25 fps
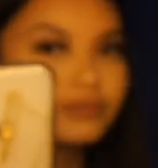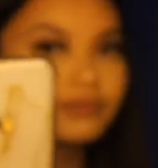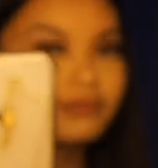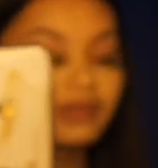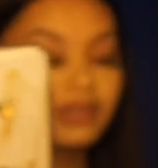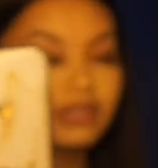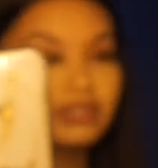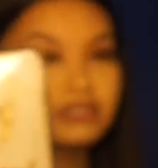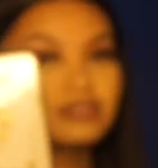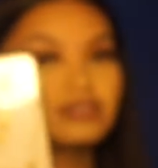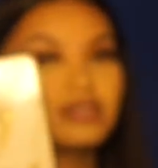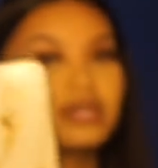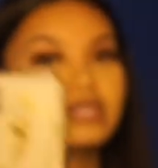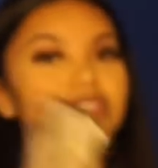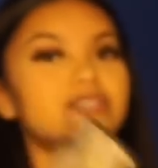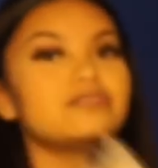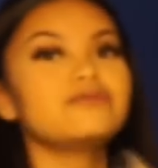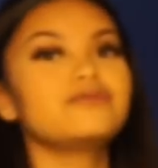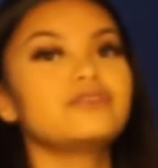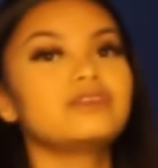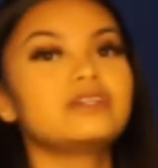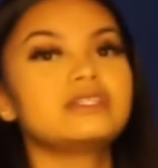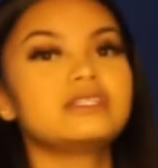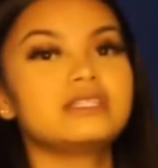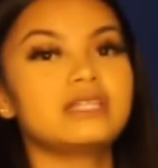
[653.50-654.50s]
So that's the
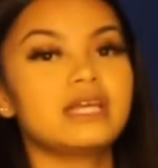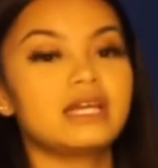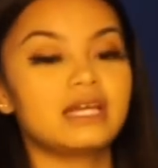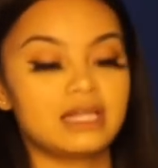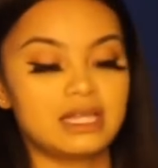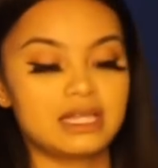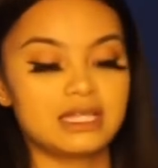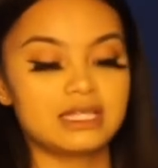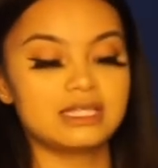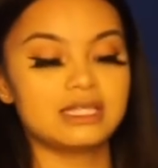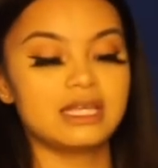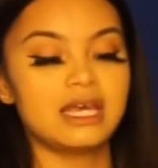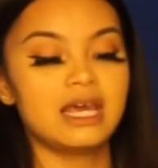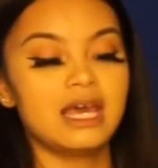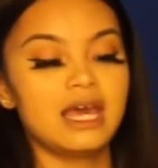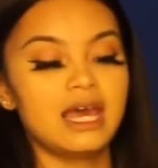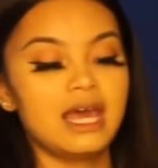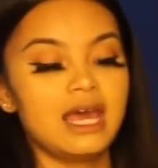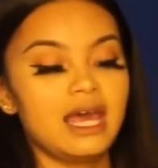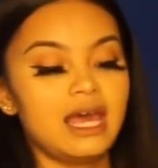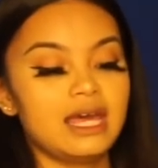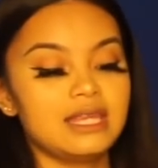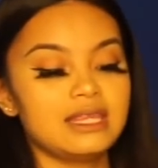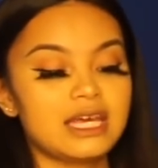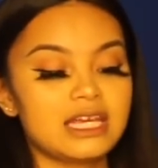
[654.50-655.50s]
first necklace.
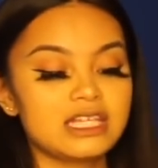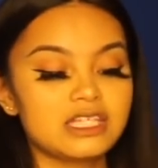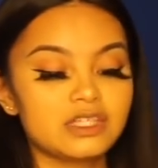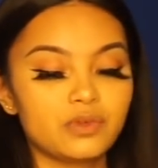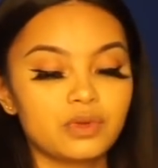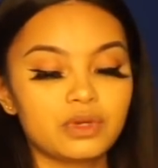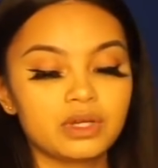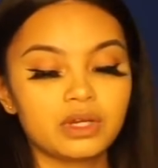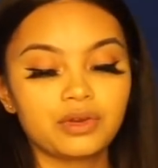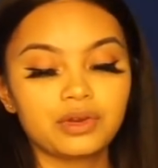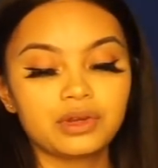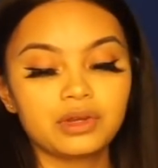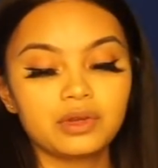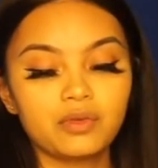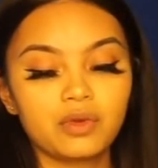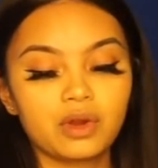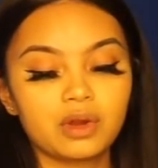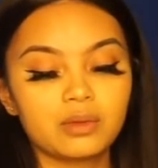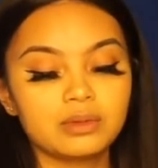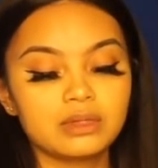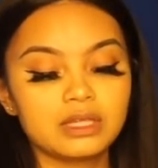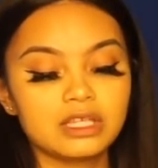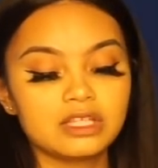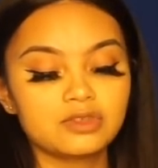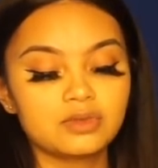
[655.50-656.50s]
And that's the one I already
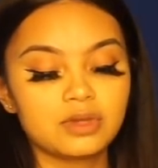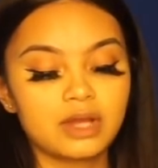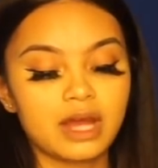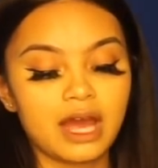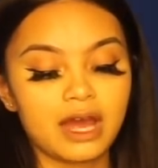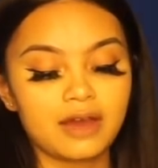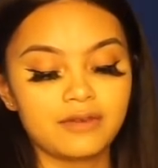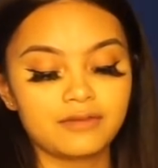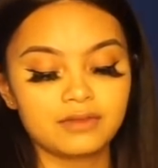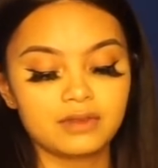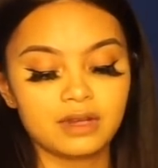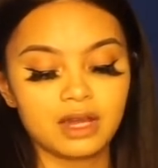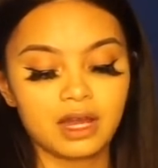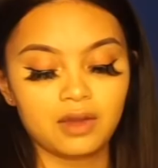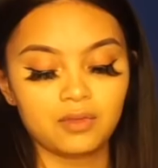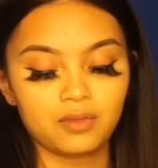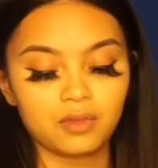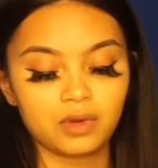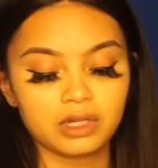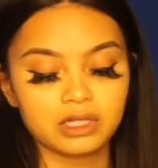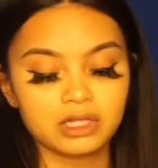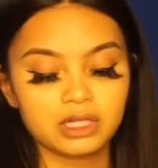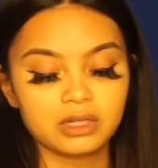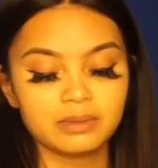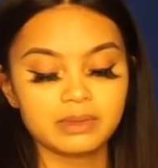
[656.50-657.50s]
wore, but this one I have not
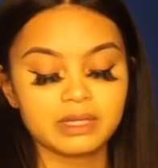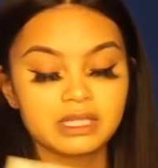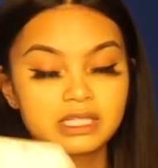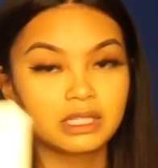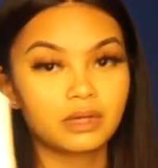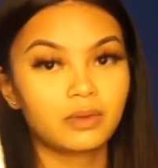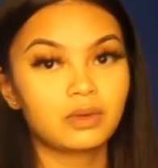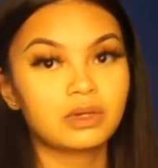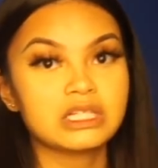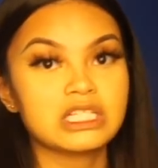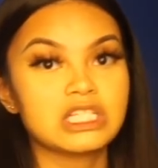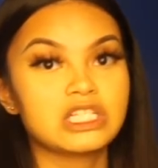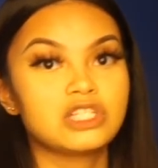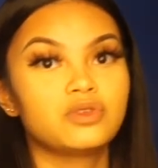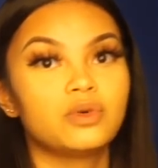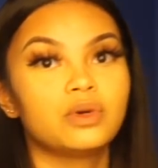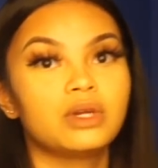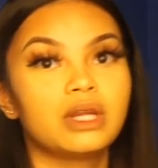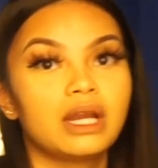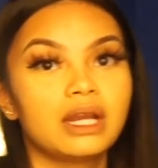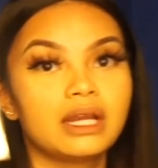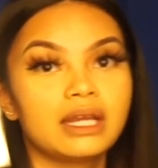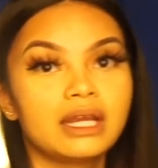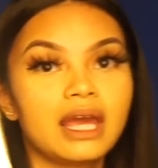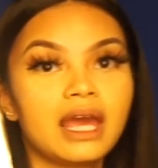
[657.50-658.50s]
worn yet because I wanted to show
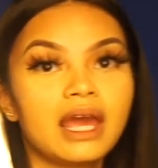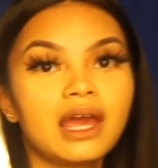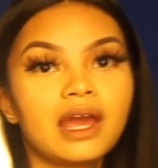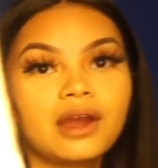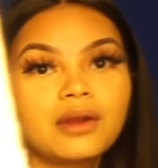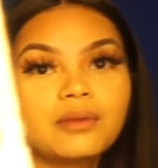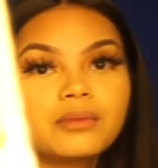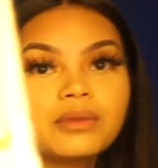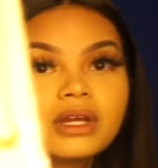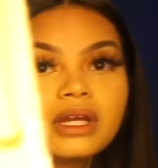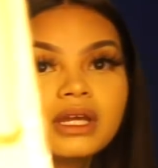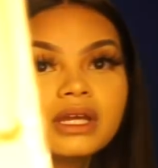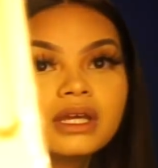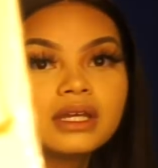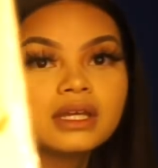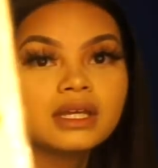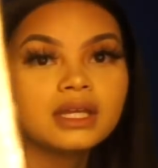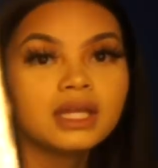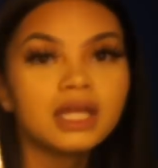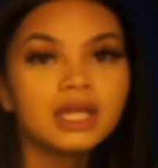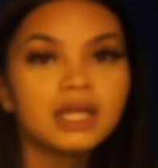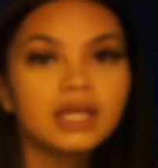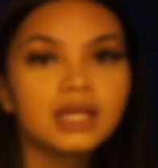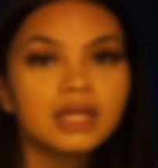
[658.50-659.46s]
it on camera.